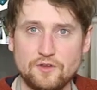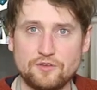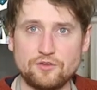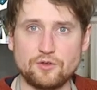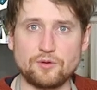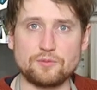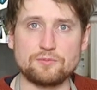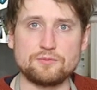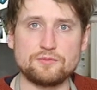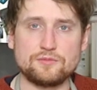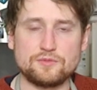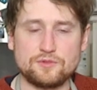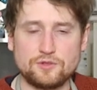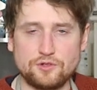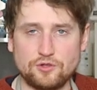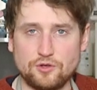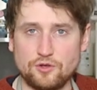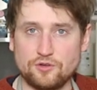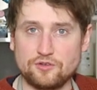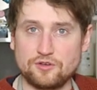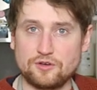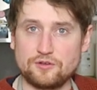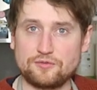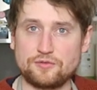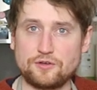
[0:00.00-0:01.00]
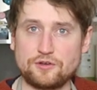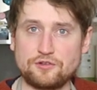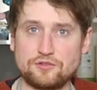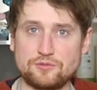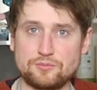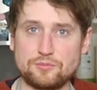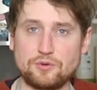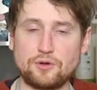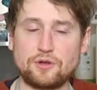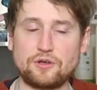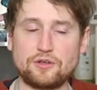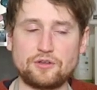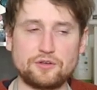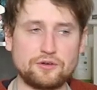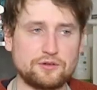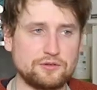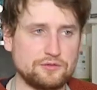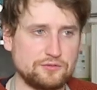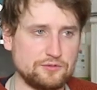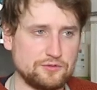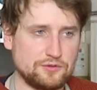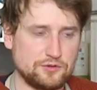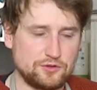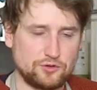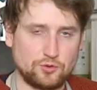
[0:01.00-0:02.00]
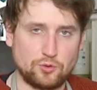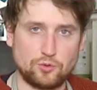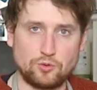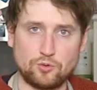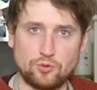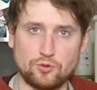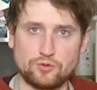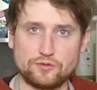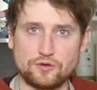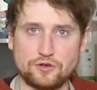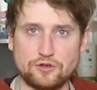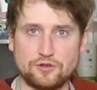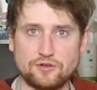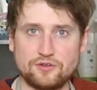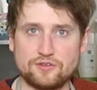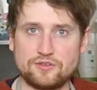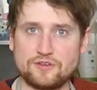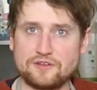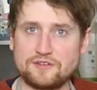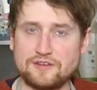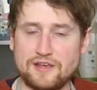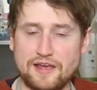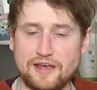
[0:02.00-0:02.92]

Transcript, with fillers: So, use an efficient boiler, don't overuse the